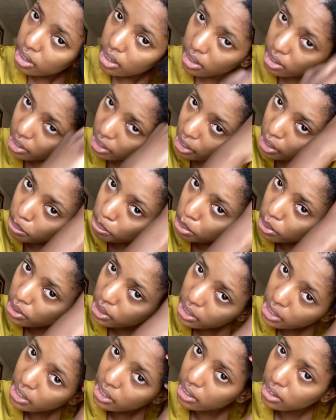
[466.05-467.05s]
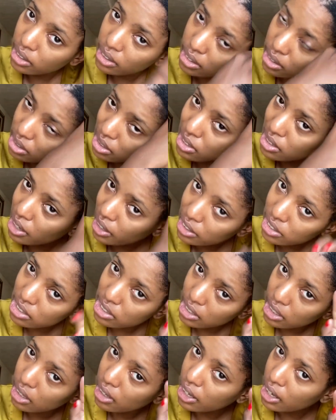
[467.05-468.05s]
that I put in is
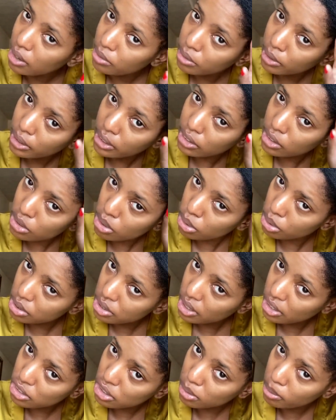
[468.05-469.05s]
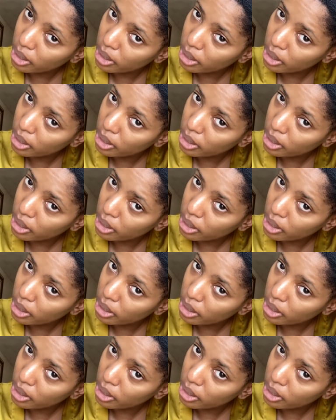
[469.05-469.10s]
actually covering this whole section.